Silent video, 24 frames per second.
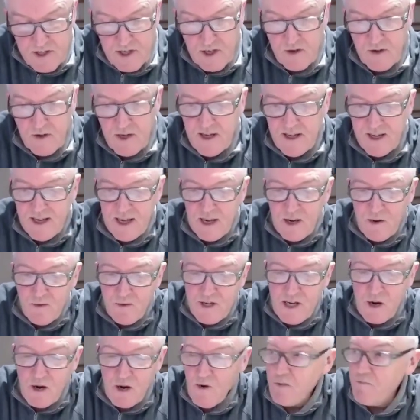So we
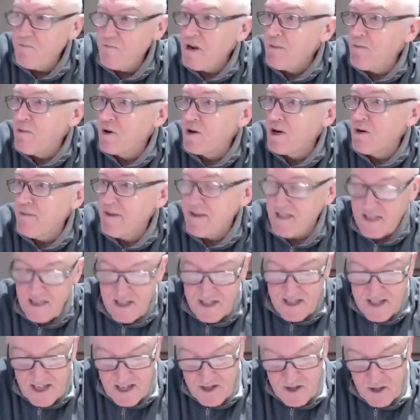don't want people coming to
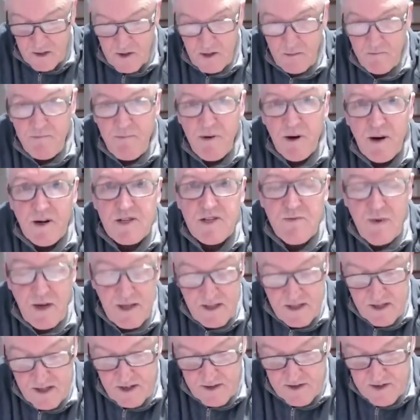see us on the bus where
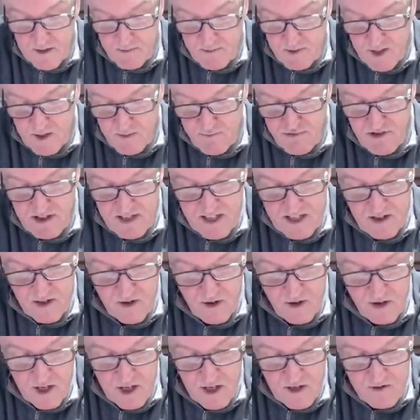they're going to be spreading it
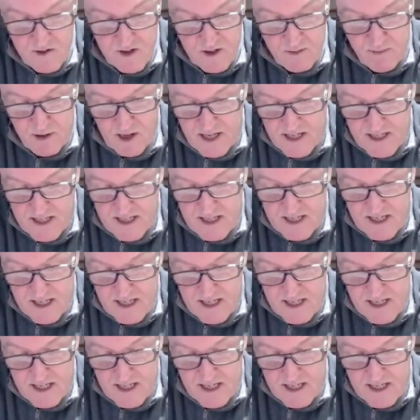all over the place.